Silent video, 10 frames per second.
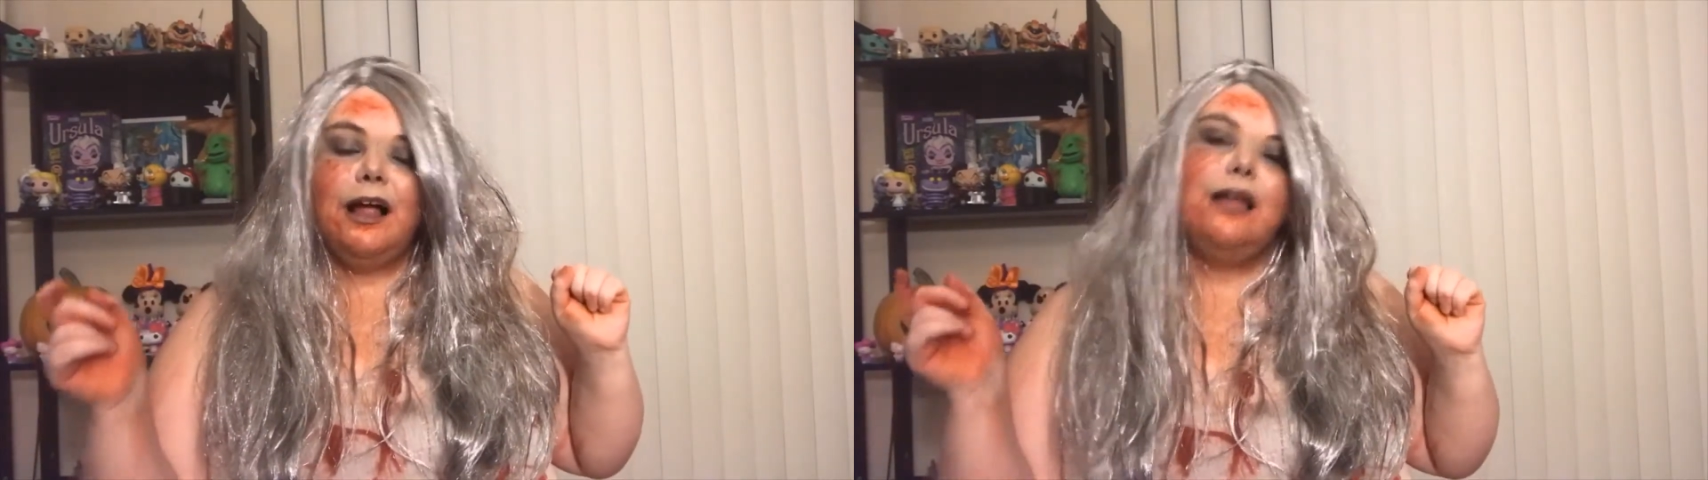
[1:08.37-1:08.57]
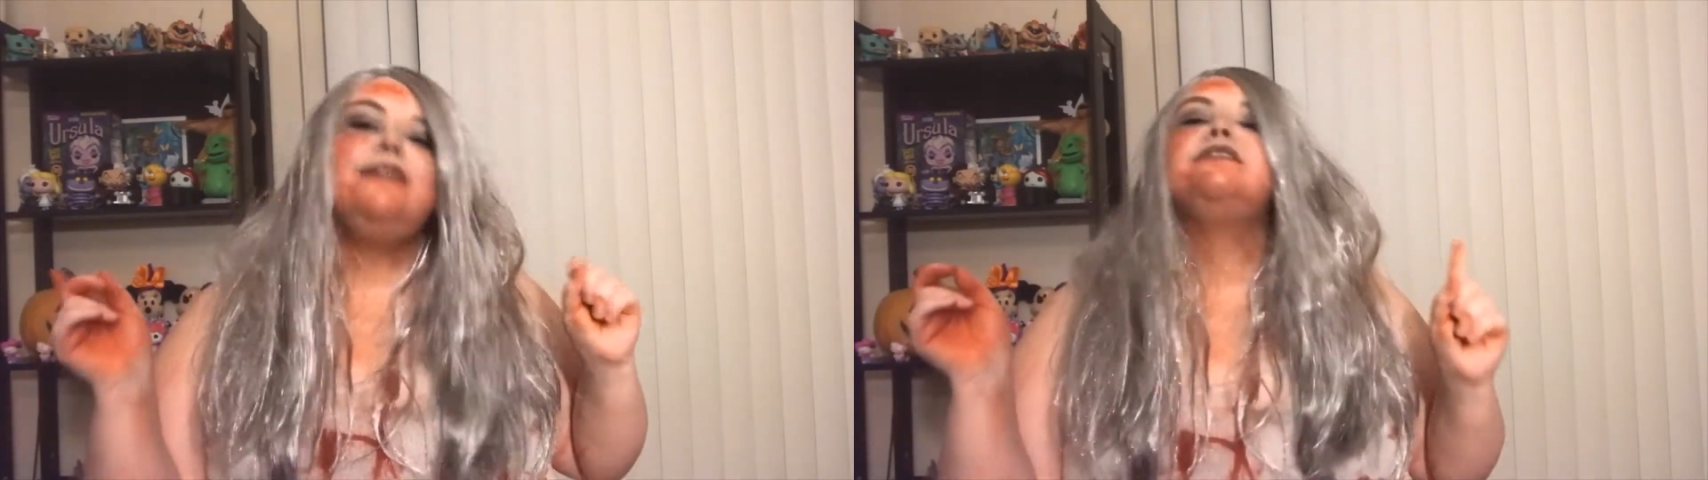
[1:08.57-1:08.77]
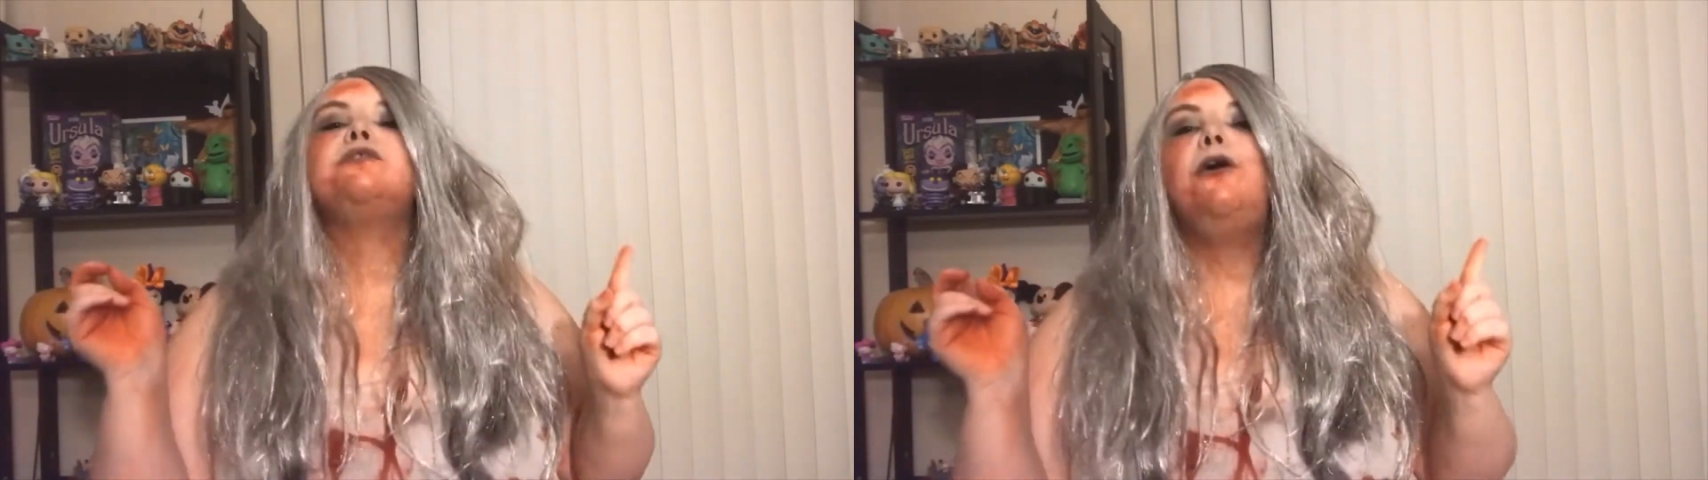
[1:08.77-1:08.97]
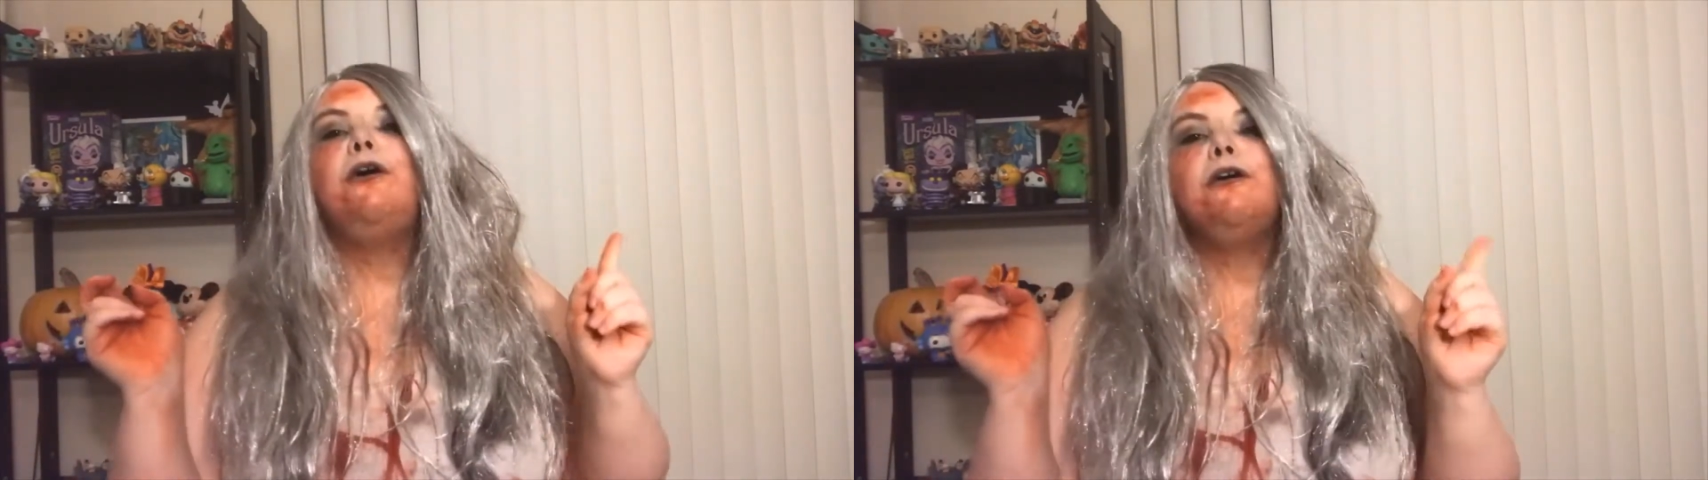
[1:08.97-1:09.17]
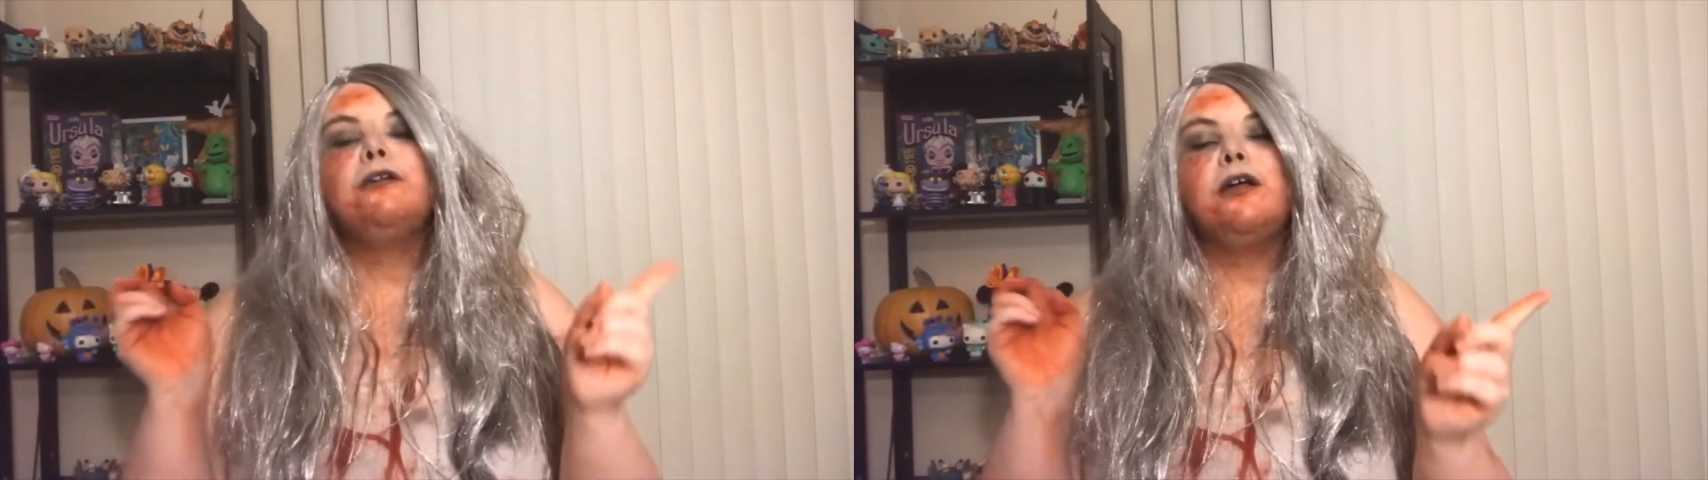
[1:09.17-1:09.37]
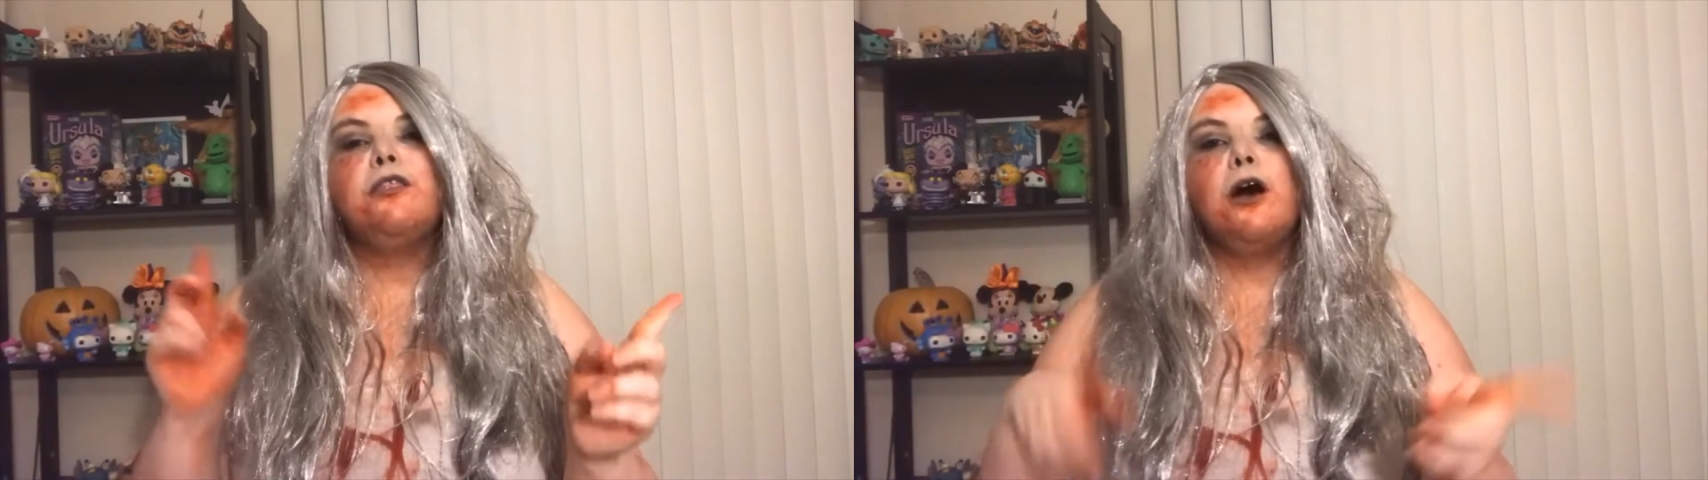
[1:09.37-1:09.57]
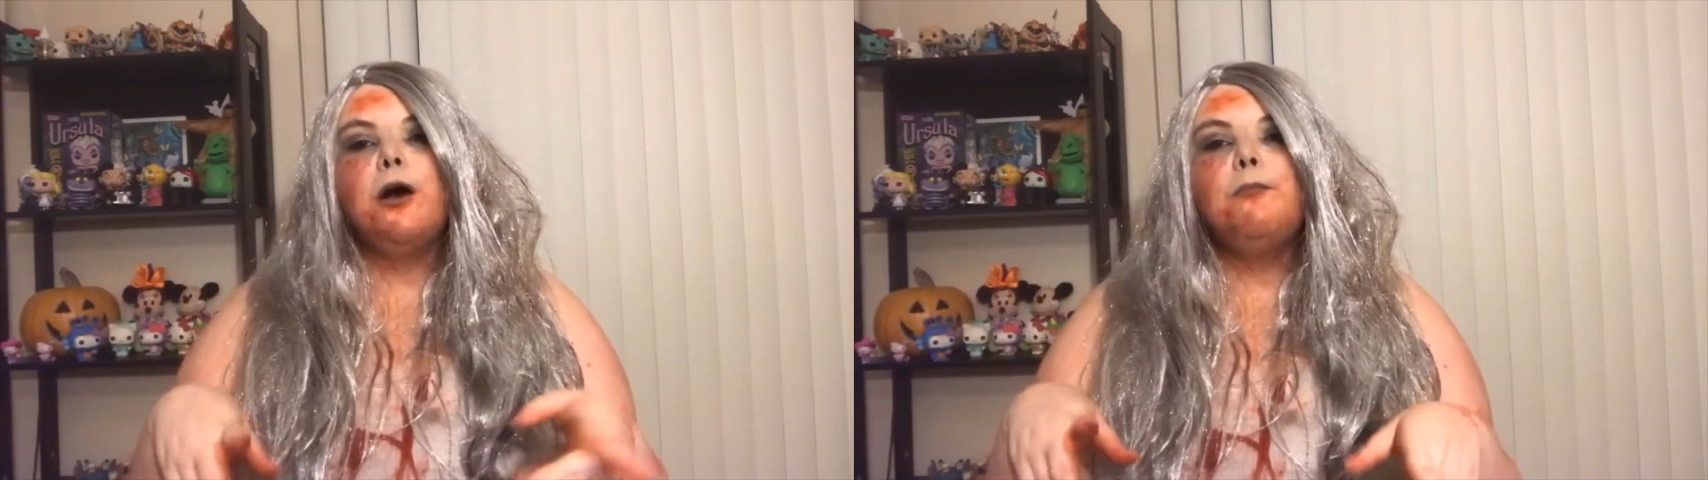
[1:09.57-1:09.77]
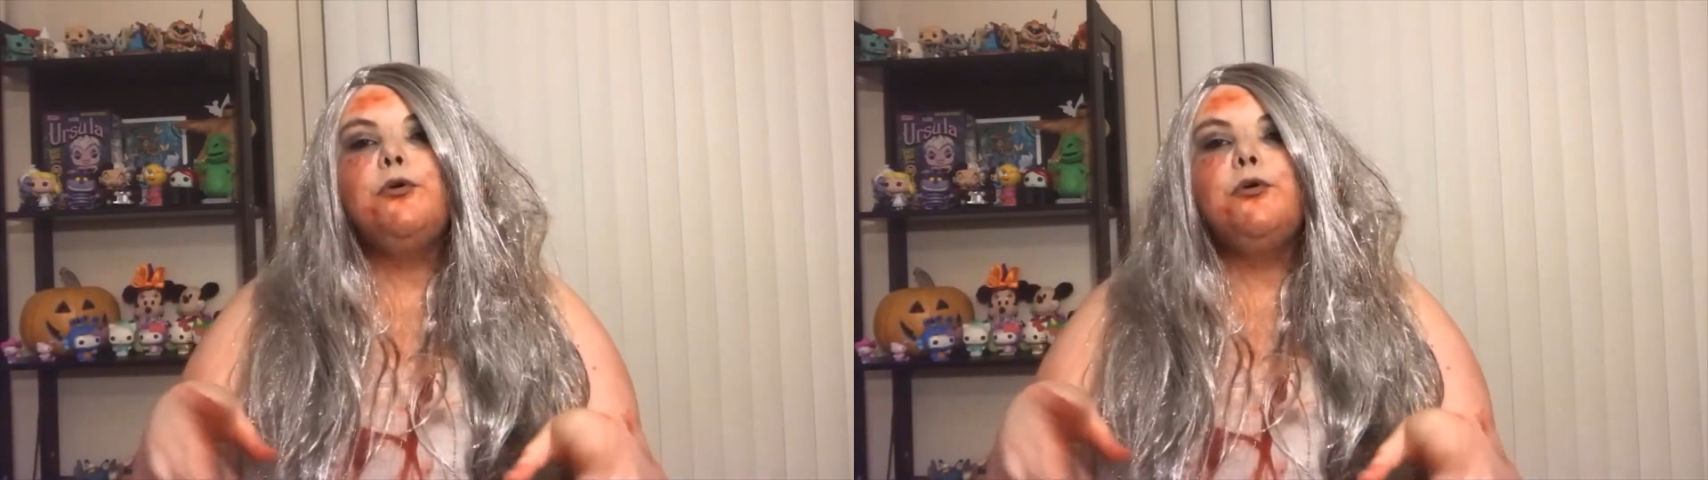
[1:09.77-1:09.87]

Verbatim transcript: It is called the